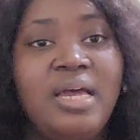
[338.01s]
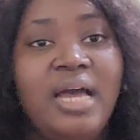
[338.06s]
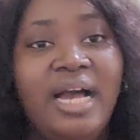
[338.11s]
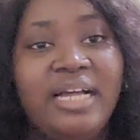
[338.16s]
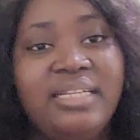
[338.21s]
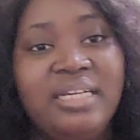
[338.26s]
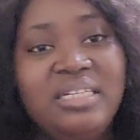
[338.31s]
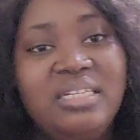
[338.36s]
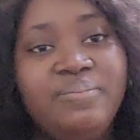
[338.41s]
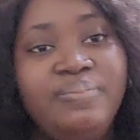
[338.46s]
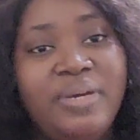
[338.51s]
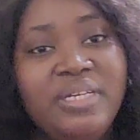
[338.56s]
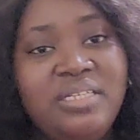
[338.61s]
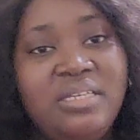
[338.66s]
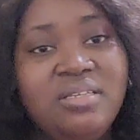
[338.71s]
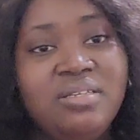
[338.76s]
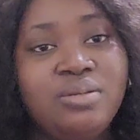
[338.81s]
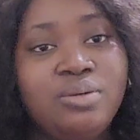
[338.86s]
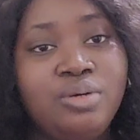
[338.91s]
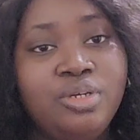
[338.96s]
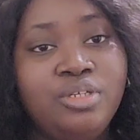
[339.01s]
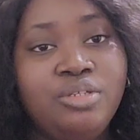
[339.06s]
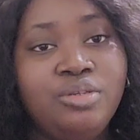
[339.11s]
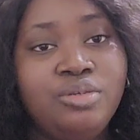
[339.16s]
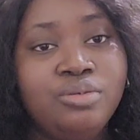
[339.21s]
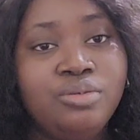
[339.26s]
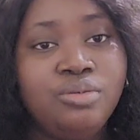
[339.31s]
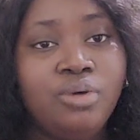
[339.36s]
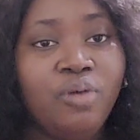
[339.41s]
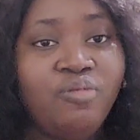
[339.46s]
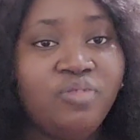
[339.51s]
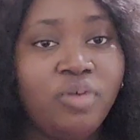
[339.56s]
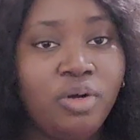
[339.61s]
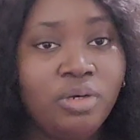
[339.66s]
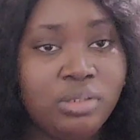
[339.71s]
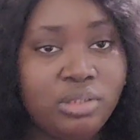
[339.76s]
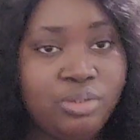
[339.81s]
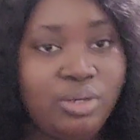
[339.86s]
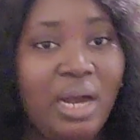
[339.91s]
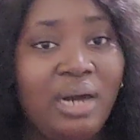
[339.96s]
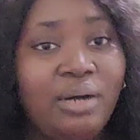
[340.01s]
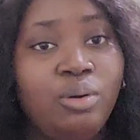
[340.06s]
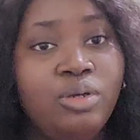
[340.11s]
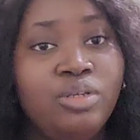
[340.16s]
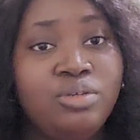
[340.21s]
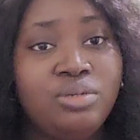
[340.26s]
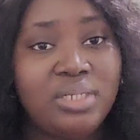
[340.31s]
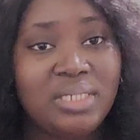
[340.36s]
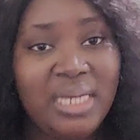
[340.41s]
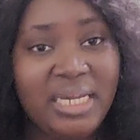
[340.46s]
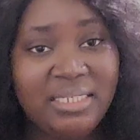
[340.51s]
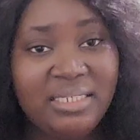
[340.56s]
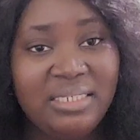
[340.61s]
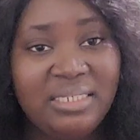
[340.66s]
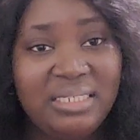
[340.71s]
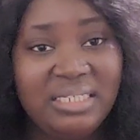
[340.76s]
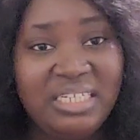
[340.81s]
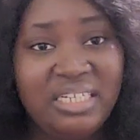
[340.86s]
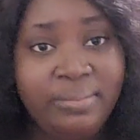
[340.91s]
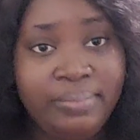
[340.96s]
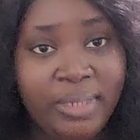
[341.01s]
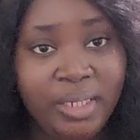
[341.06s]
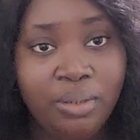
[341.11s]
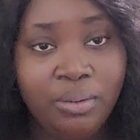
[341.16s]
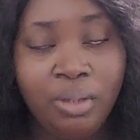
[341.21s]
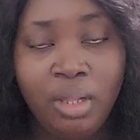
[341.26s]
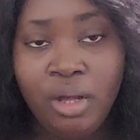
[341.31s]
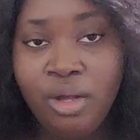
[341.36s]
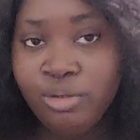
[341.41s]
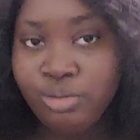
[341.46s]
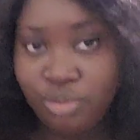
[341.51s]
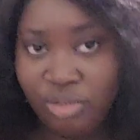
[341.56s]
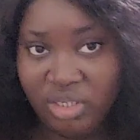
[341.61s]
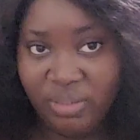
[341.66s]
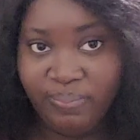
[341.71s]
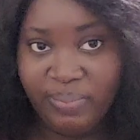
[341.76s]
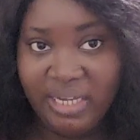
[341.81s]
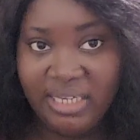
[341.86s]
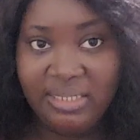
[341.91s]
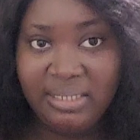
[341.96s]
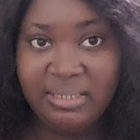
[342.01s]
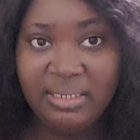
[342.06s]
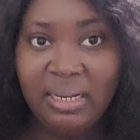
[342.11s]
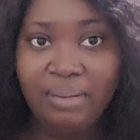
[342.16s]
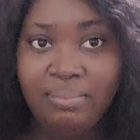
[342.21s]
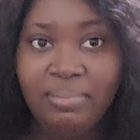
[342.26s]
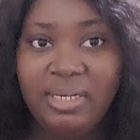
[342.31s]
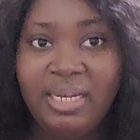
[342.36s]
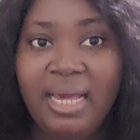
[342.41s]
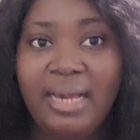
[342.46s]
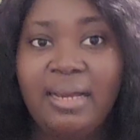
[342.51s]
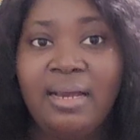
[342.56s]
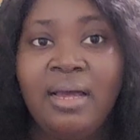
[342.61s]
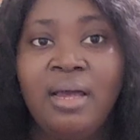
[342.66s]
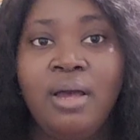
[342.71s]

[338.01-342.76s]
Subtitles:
And then the person is going to, of course, you are going to send the email to the person and be like,